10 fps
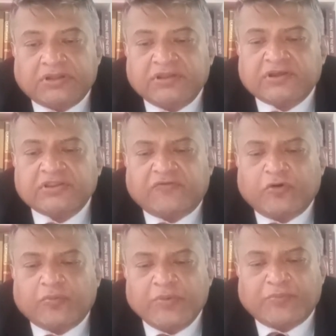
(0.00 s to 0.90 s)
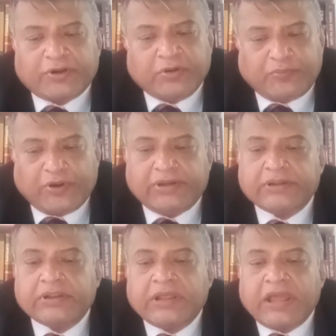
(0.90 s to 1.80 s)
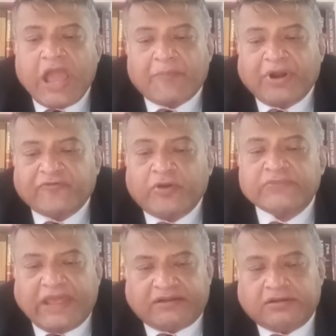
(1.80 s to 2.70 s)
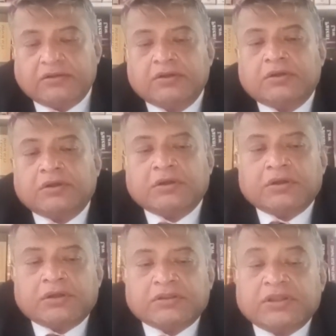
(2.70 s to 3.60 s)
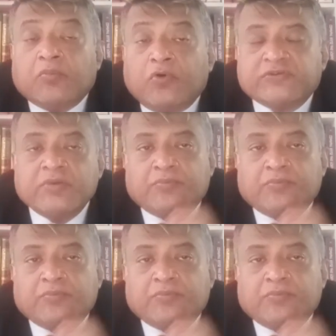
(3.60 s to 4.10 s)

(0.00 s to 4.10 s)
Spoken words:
These are the four important points. Apart from that, the most